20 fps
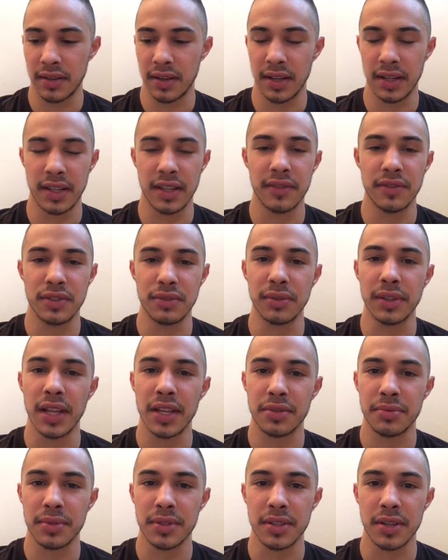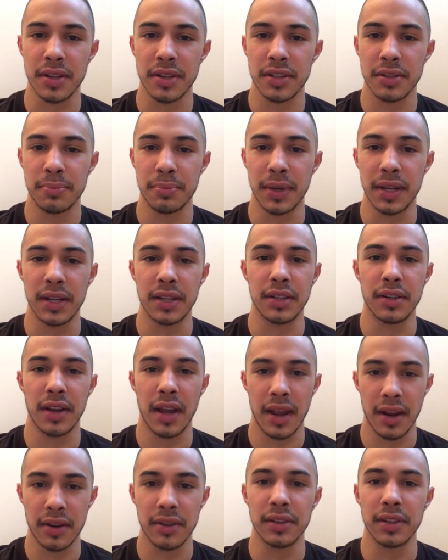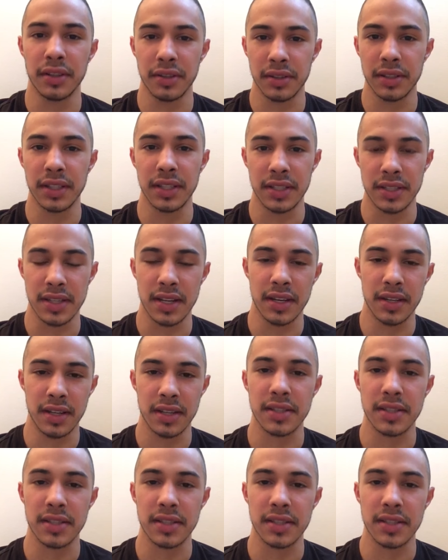it gives you less results, but your hair literally isn't,